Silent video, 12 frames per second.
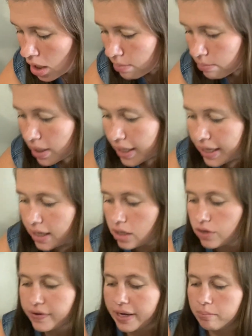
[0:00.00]
My
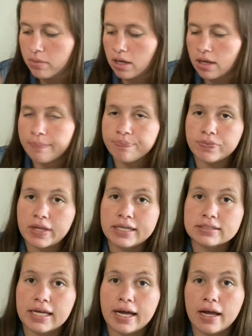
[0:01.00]
grandma
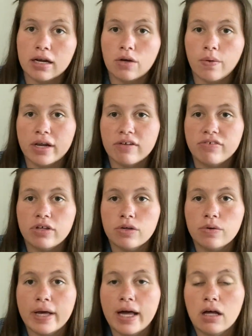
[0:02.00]
has had quite a
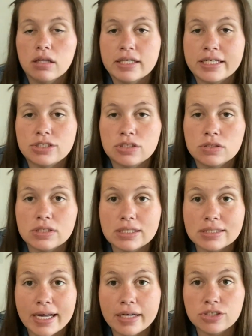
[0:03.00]
few health issues
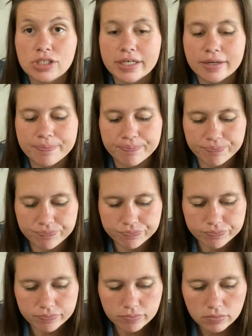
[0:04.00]
this last year.
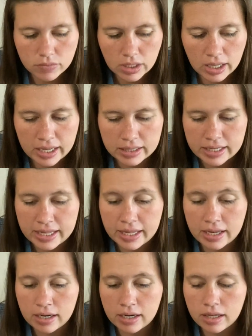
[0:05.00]
And
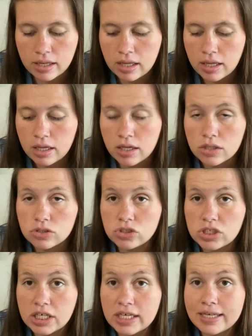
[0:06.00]
then
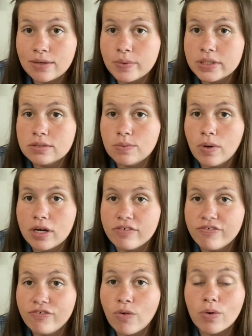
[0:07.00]
she was one of
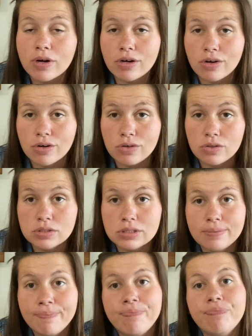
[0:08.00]
4 girls,
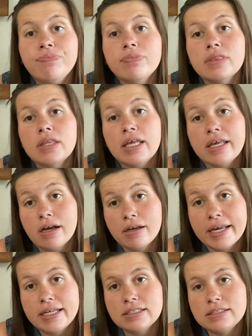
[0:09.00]
the
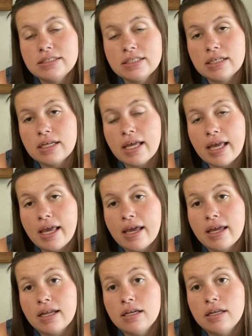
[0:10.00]
youngest,
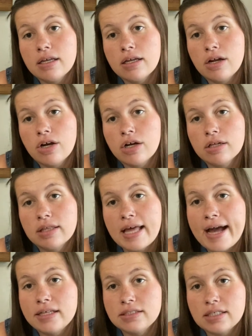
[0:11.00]
and her
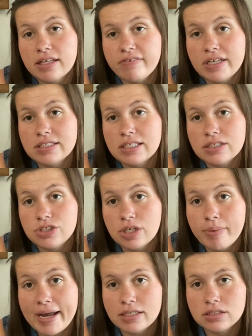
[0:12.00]
last living sister
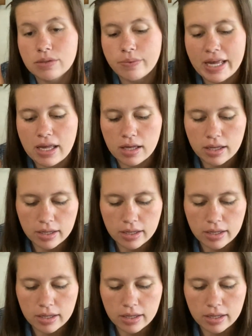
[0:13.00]
passed away